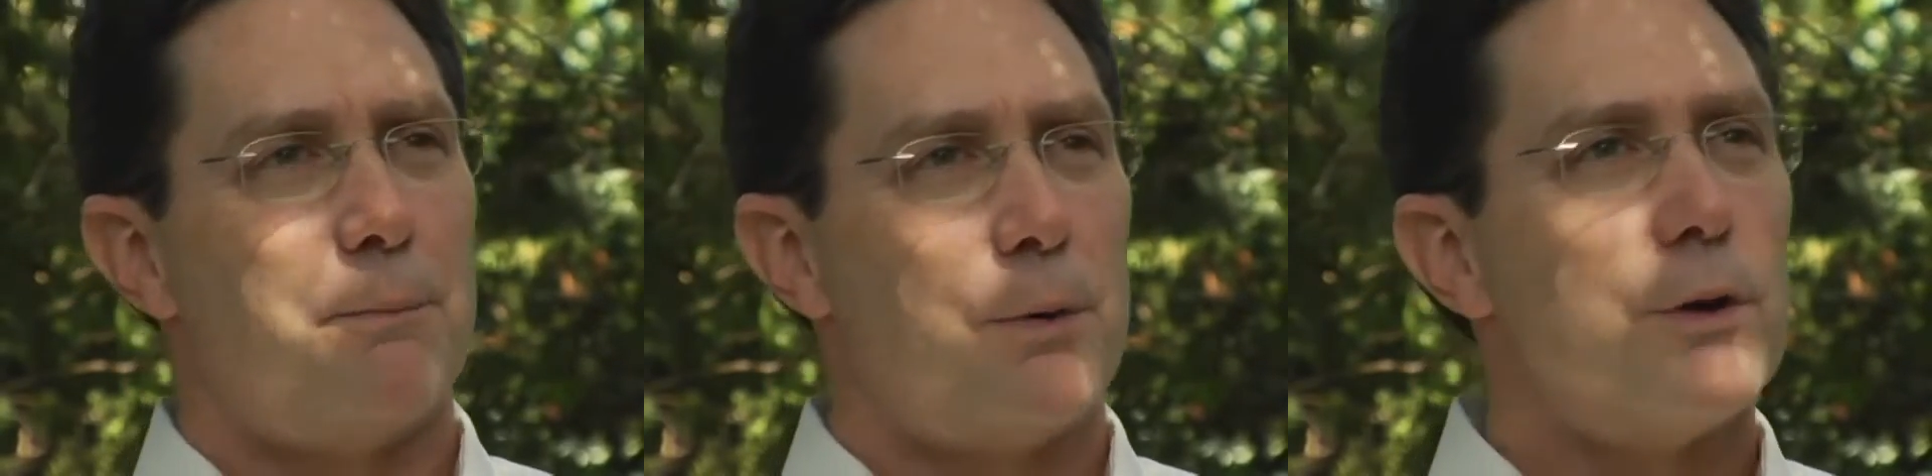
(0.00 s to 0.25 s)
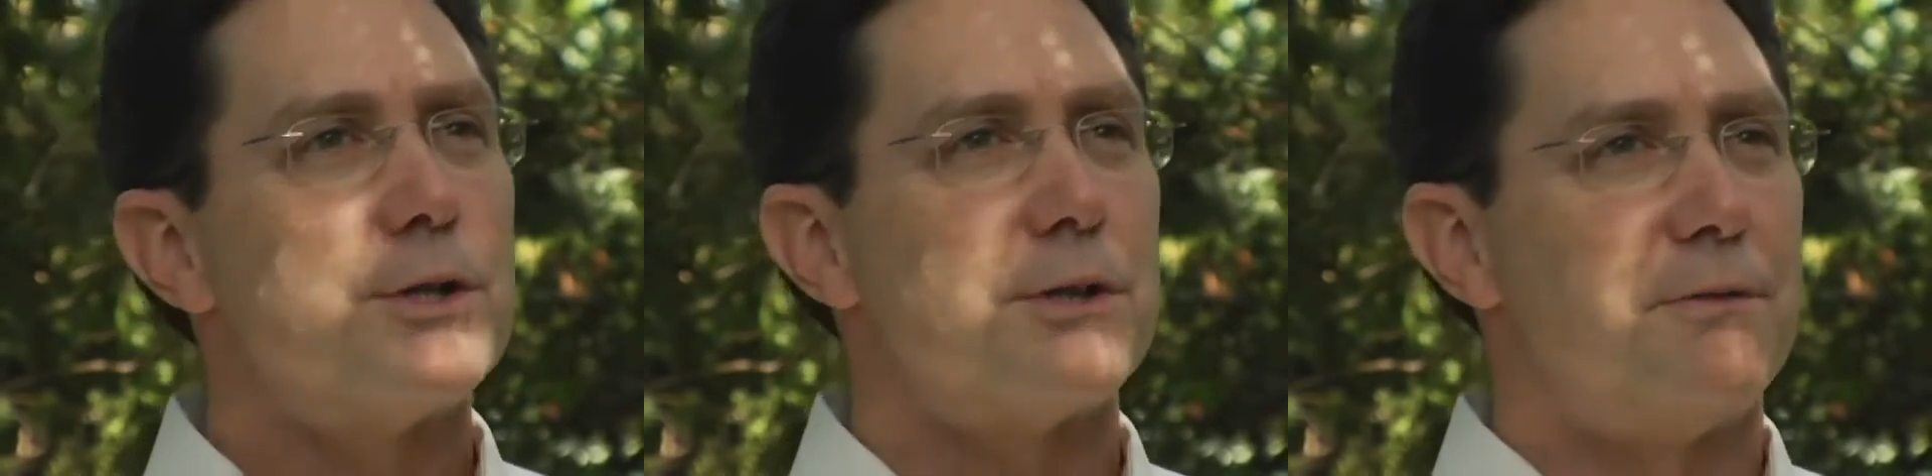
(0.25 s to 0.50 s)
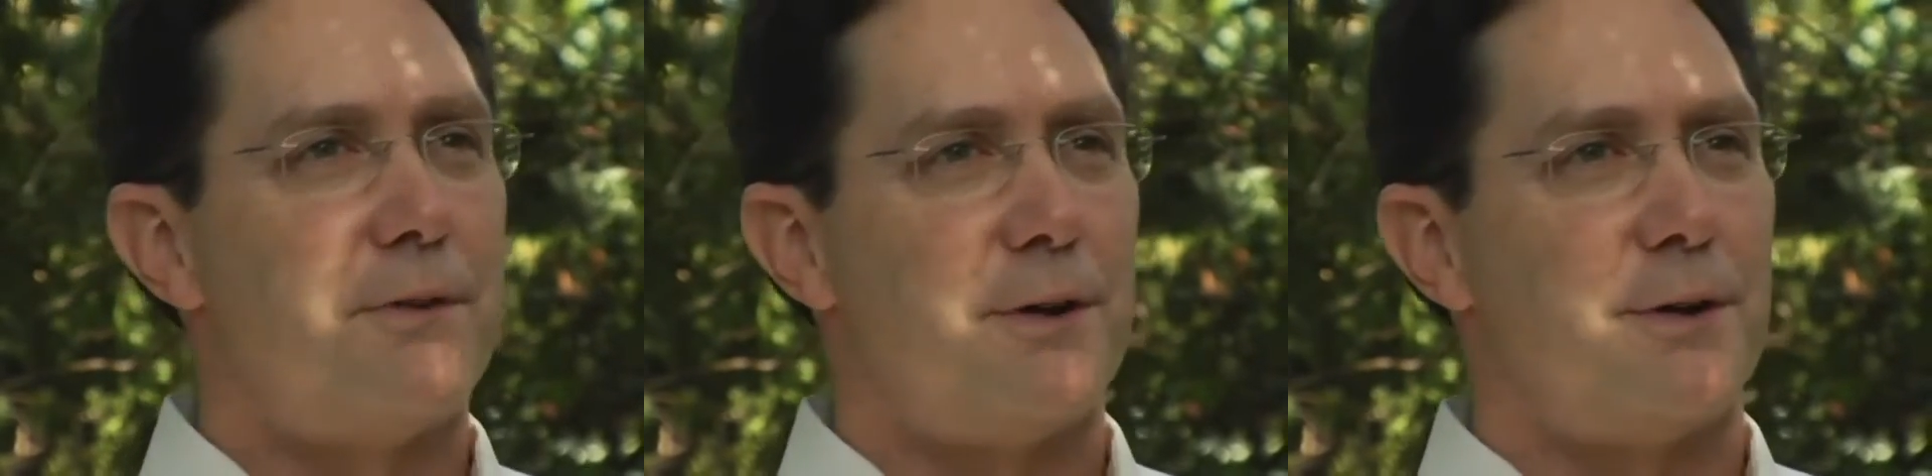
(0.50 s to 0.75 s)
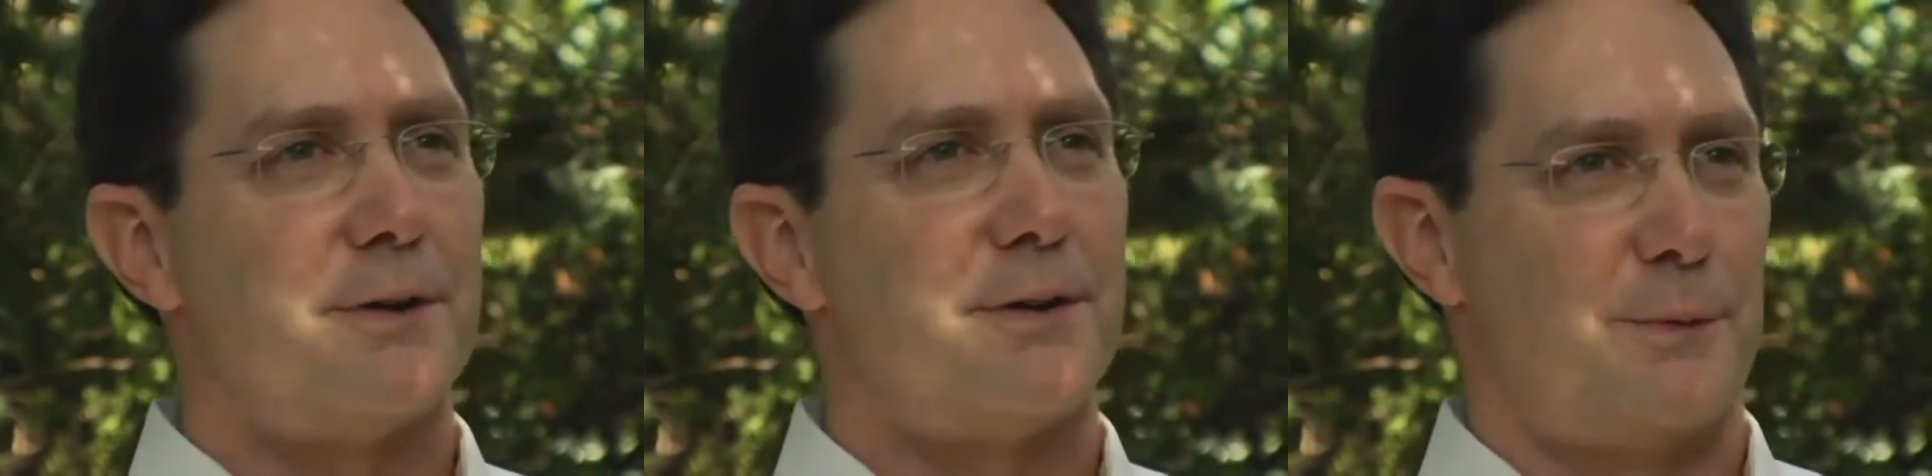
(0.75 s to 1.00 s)

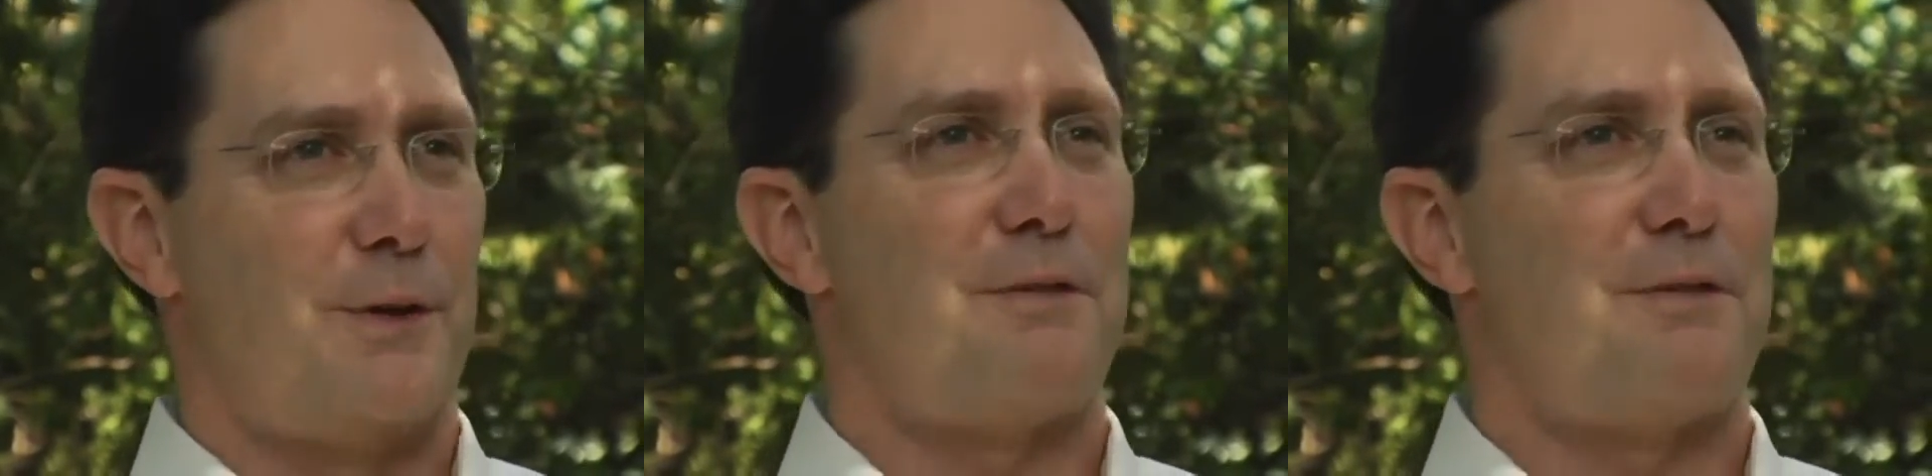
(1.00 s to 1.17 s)
persevered